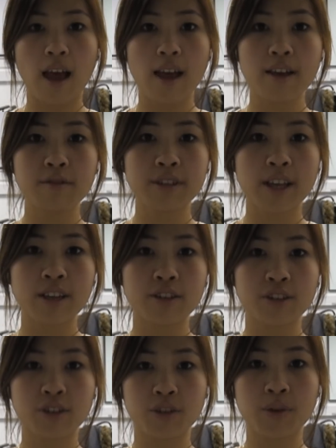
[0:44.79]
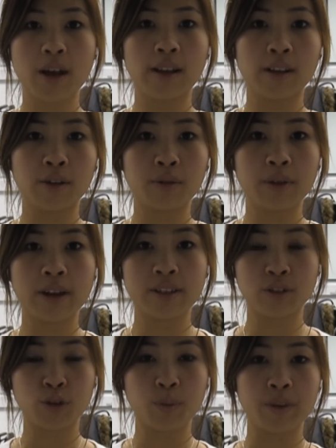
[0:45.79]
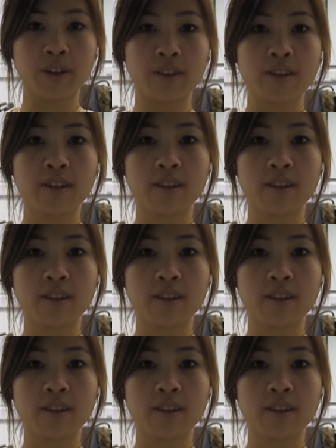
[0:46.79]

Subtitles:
ALDH2 allele is dominant.